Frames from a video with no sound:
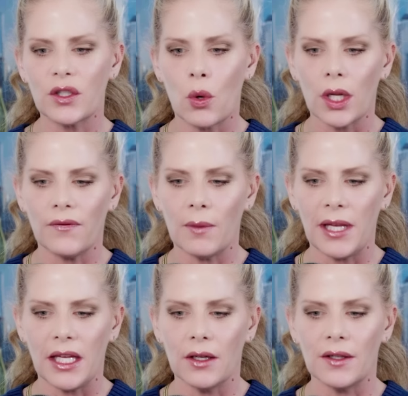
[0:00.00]
Court of
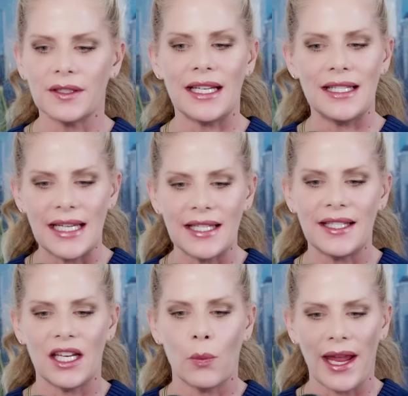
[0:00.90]
Appeals in
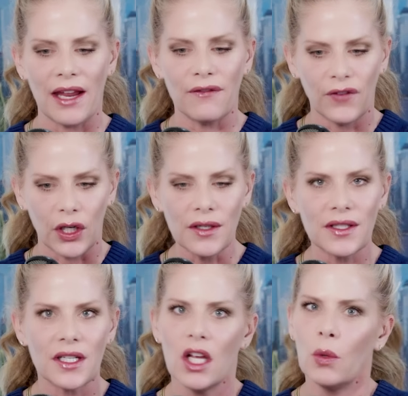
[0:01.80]
D.C. to weigh in
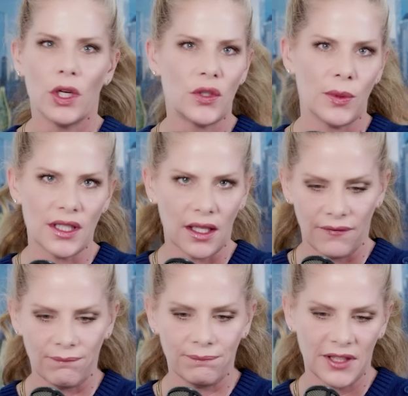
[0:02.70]
first, which was
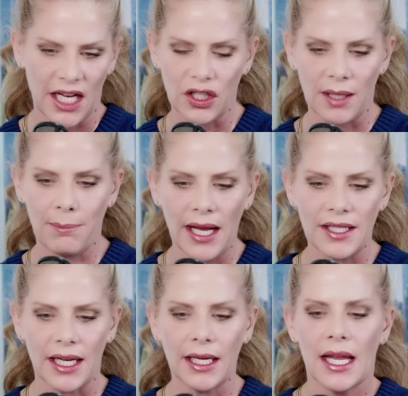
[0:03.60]
essentially
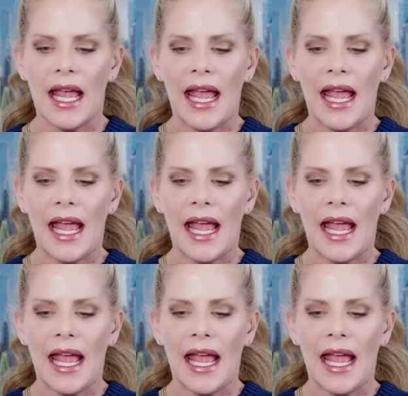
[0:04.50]
punting,